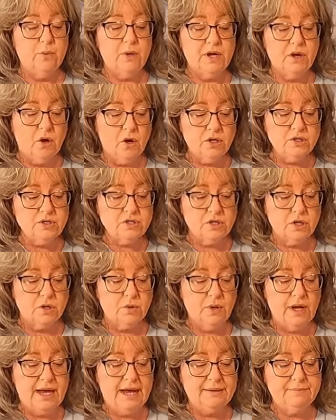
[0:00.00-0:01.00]
We
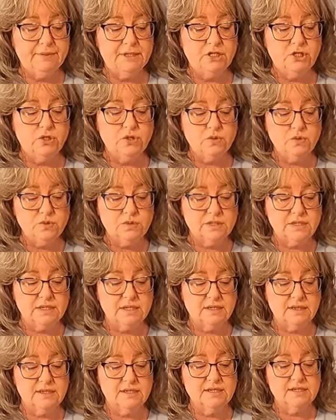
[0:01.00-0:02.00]
also had been
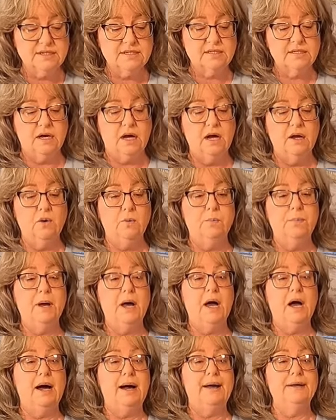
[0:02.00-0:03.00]
using this style
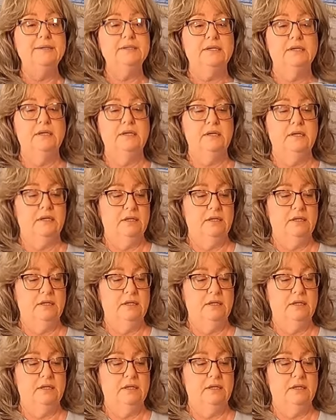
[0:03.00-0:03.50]
pot.